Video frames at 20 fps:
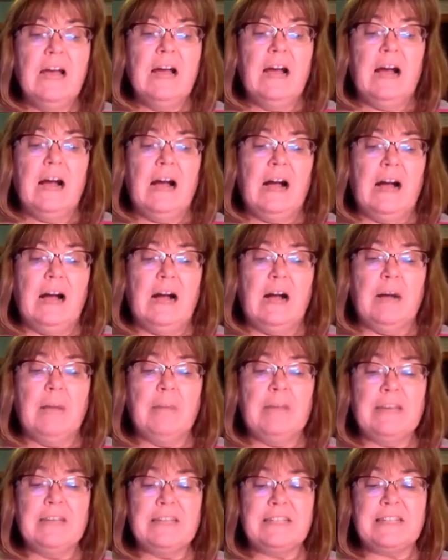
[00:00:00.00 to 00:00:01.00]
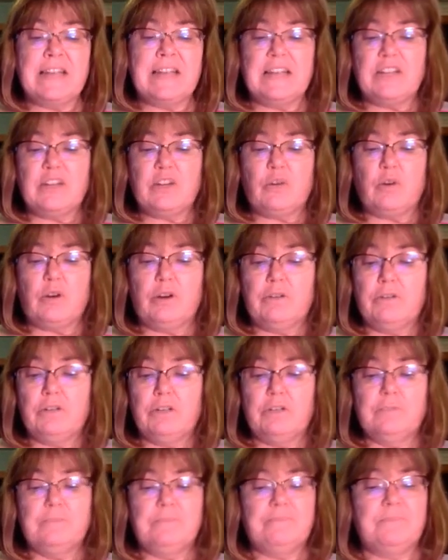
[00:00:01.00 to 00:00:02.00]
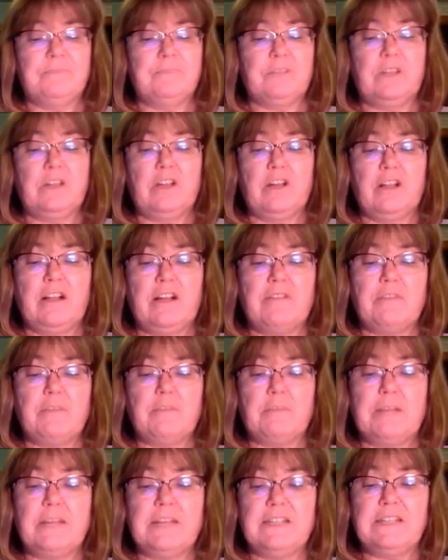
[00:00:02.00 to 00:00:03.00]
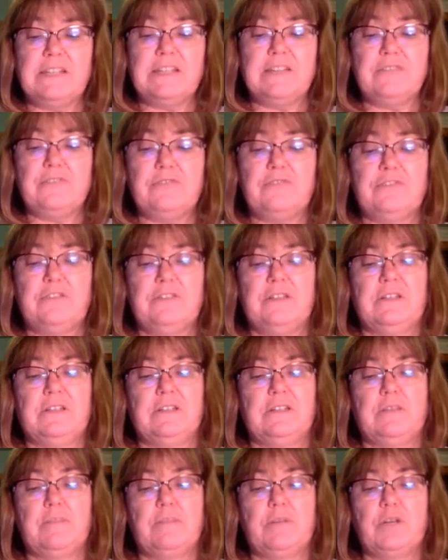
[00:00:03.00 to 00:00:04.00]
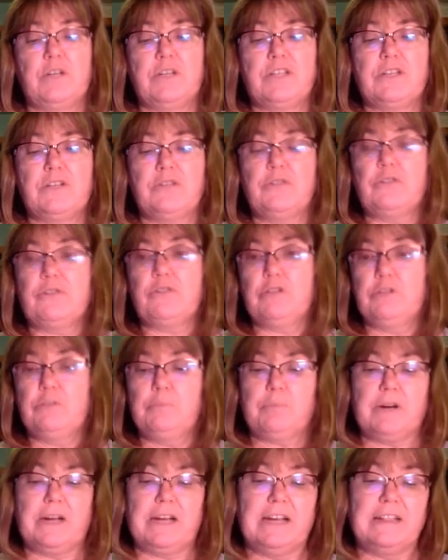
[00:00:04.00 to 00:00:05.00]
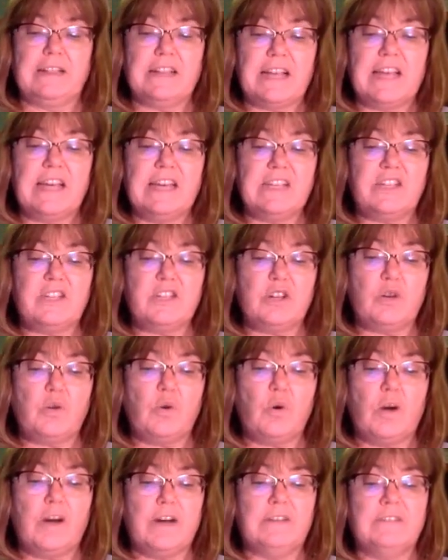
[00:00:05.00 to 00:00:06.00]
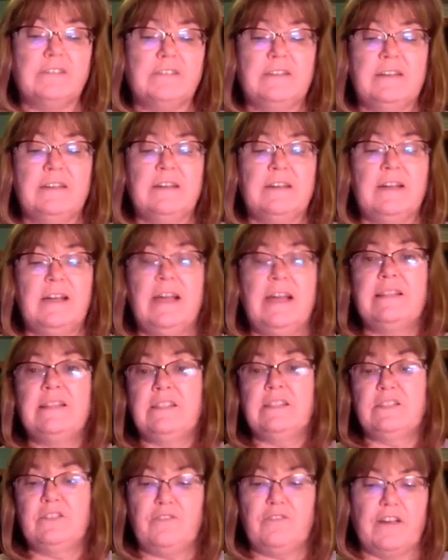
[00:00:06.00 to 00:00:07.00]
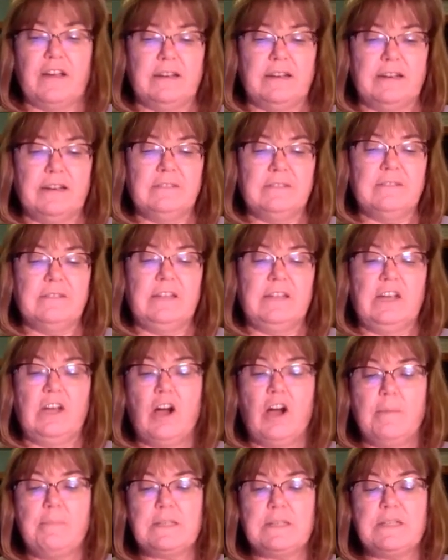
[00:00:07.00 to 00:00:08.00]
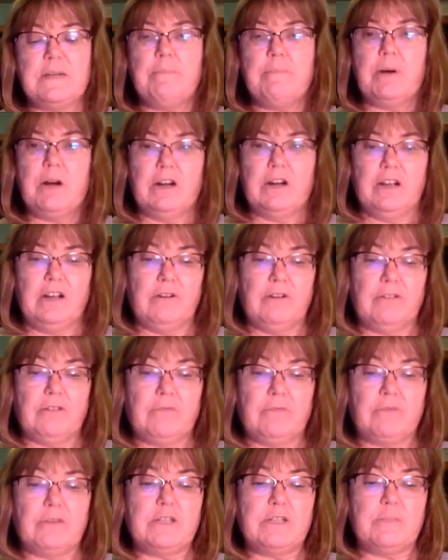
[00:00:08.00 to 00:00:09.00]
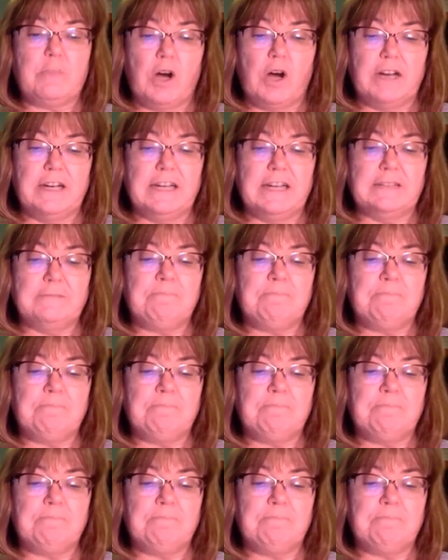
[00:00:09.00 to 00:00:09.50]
Inside the courtroom, you'll have the plaintiff, the person or the group bringing the case to court, and the defendant, the opposite party or the respondent.